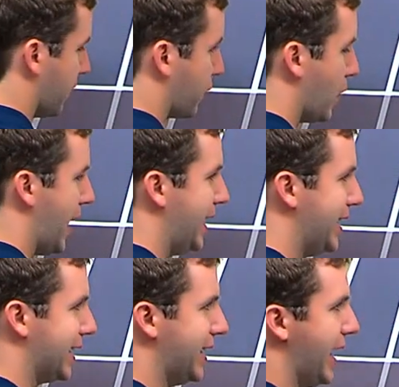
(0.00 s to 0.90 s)
the
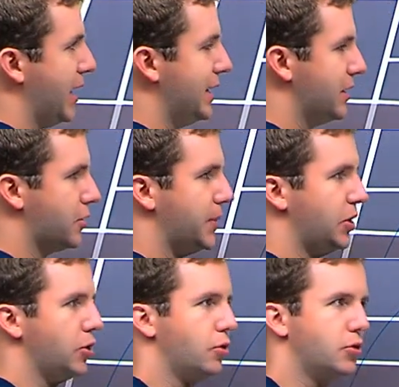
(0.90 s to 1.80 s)
variety, again, needs to be
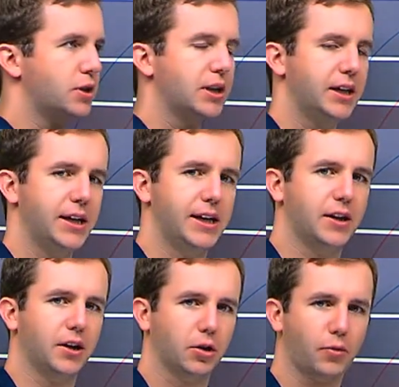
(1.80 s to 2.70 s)
used in
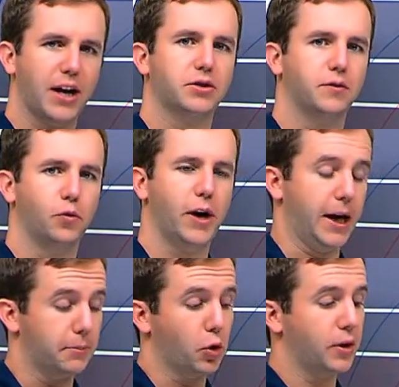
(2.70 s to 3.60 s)
an aggressive way.
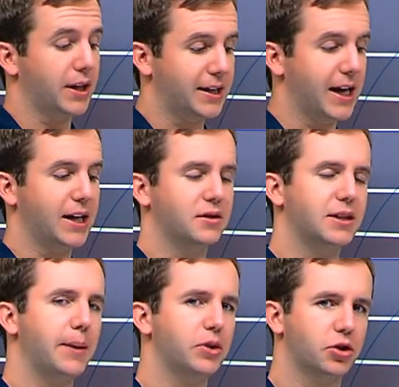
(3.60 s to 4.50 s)
And Murray, again, has
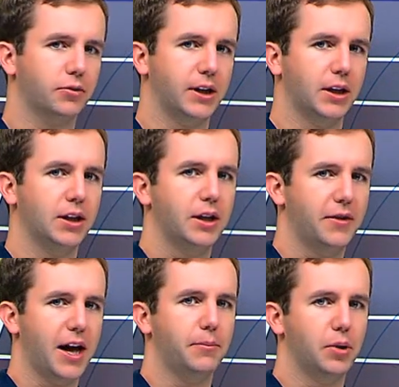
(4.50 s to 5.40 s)
demonstrated
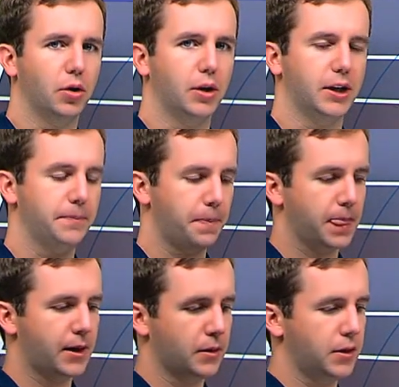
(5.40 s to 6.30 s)
that ability.
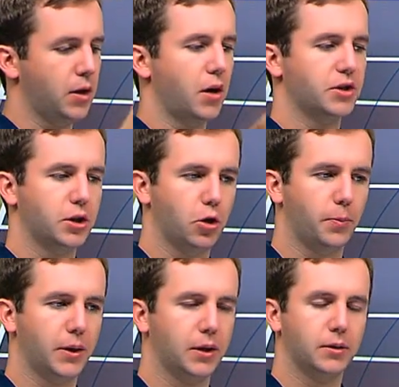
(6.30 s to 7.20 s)
The Aussie
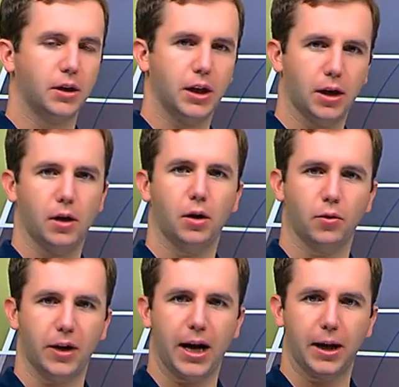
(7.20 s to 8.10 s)
Open
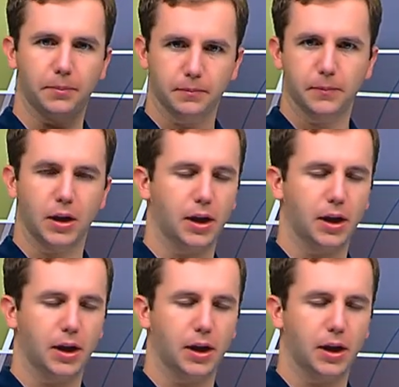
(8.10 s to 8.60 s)
09